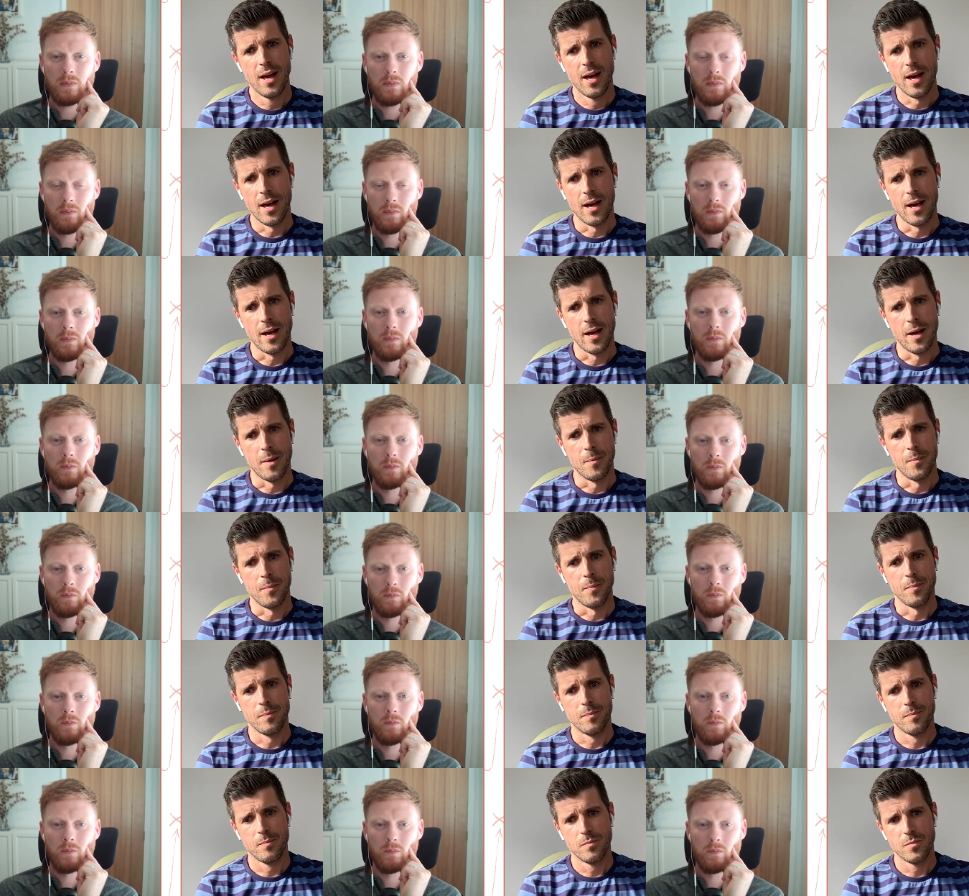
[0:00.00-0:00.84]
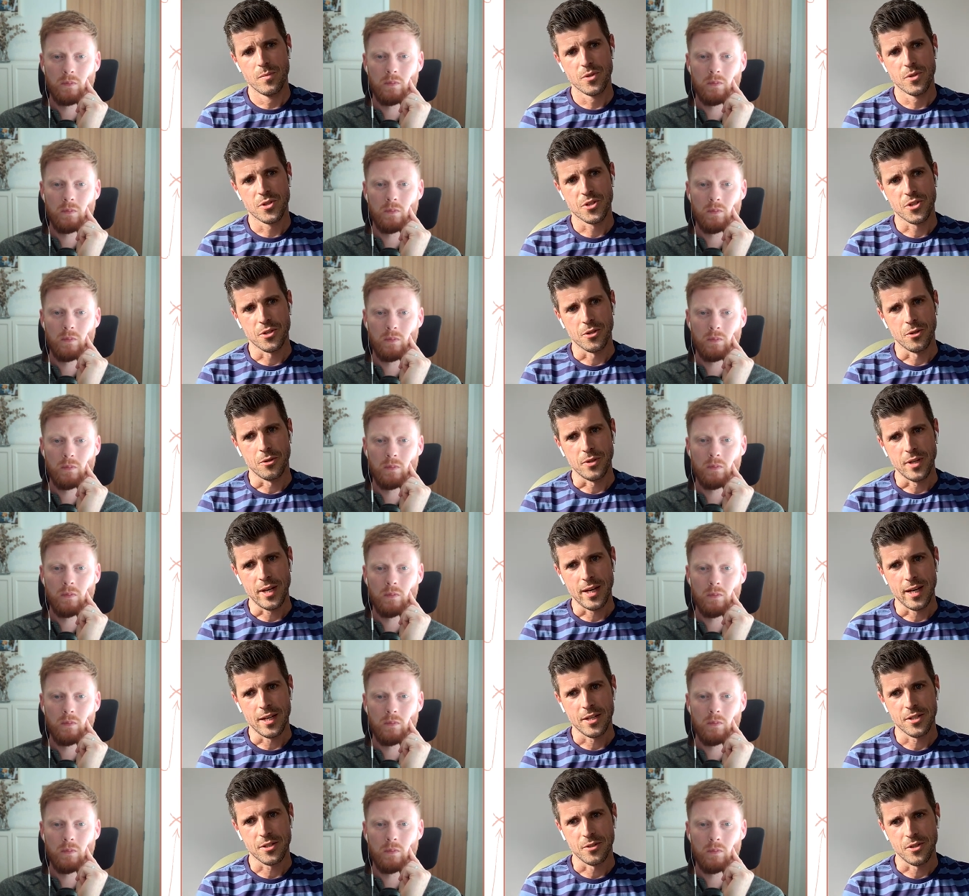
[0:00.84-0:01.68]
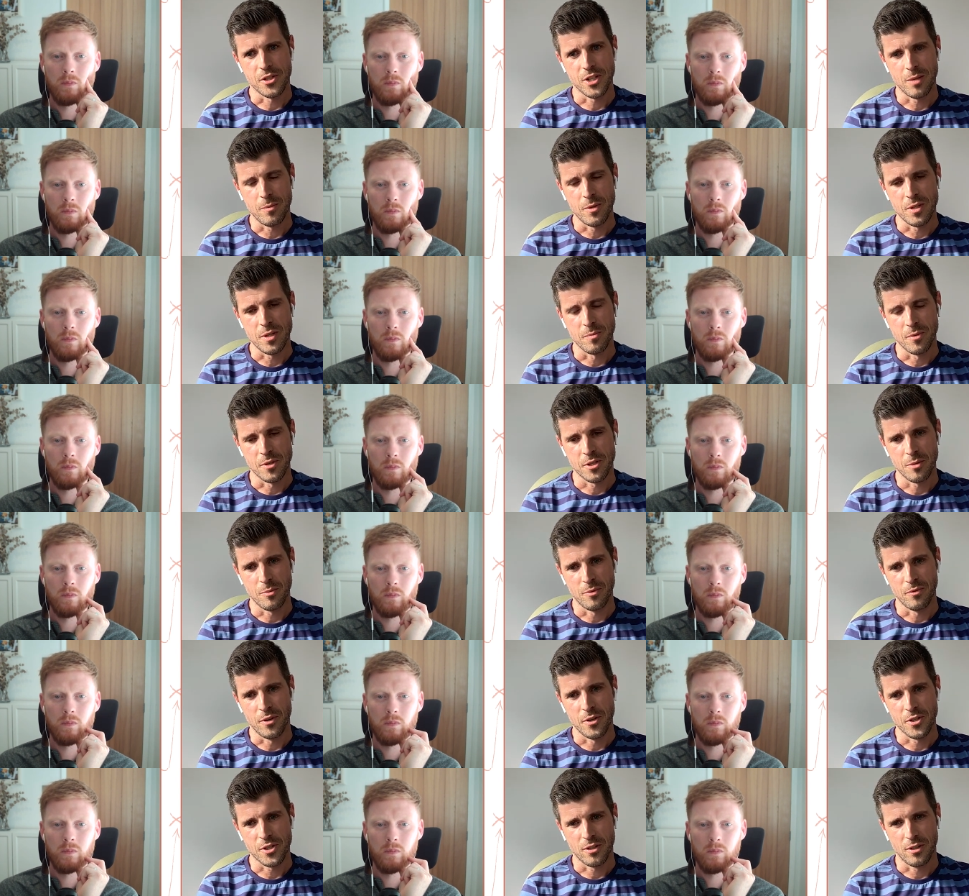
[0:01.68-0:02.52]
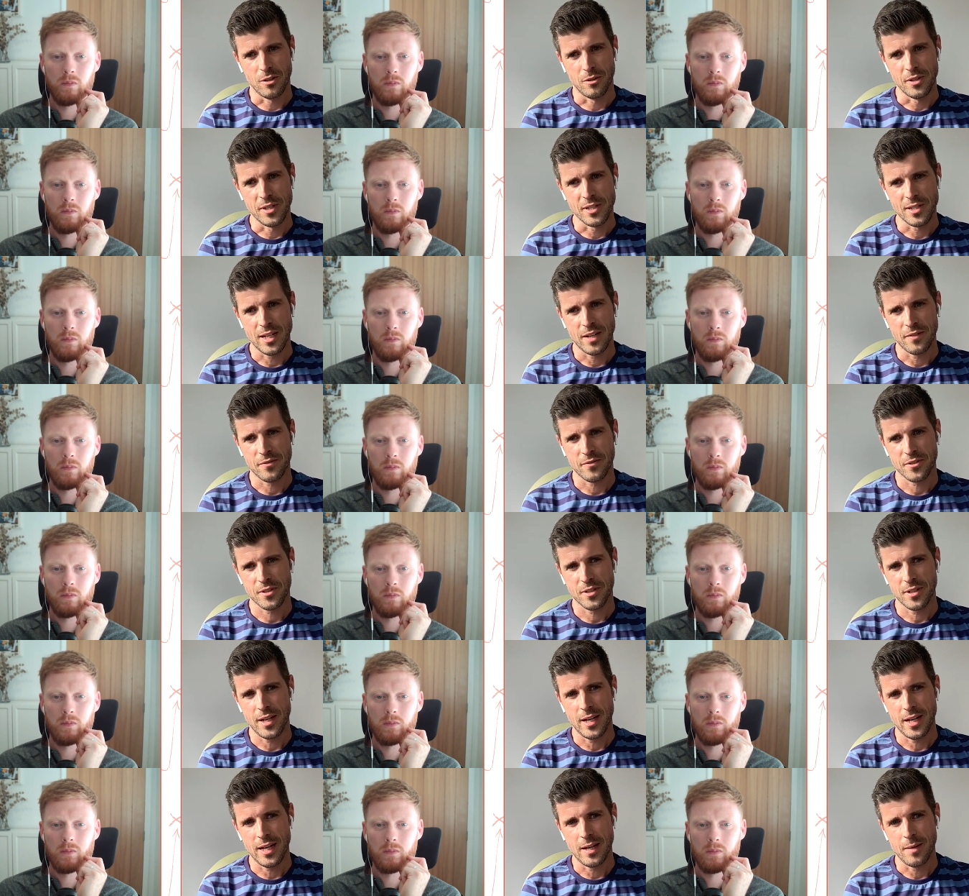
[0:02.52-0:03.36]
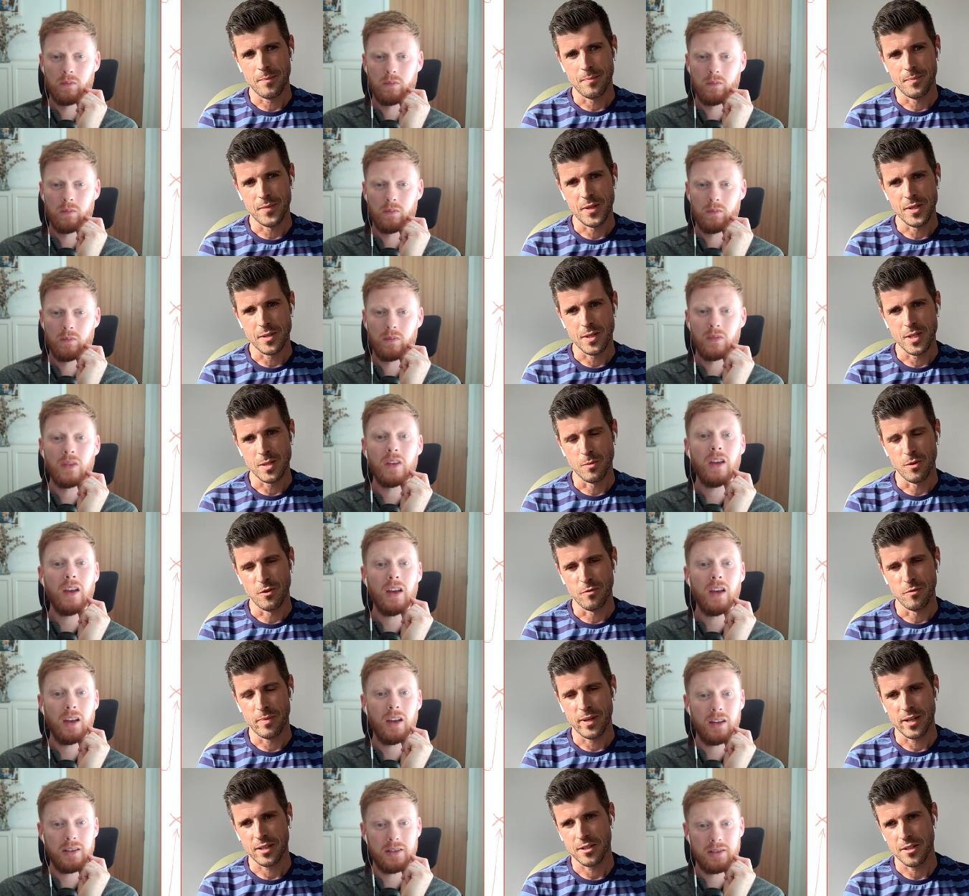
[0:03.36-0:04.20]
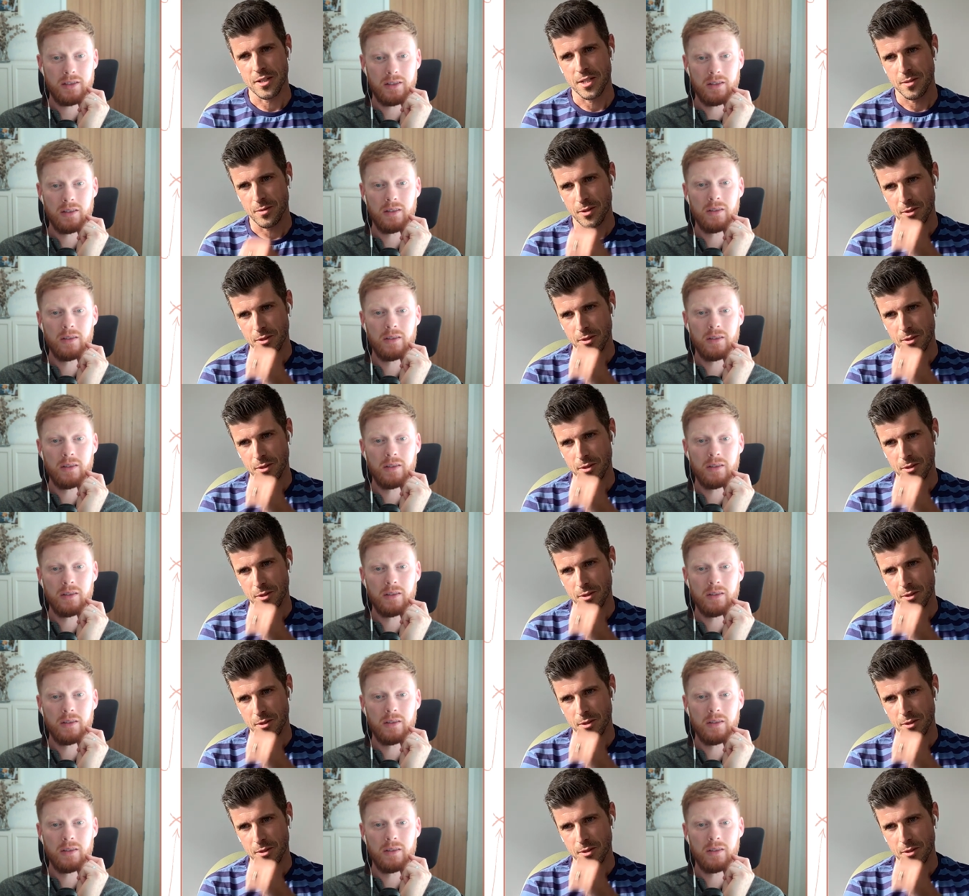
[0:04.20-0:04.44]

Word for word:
Speaker 1: um, so yeah, so JB's my supervisor, although he's left, um, he, he's moved back to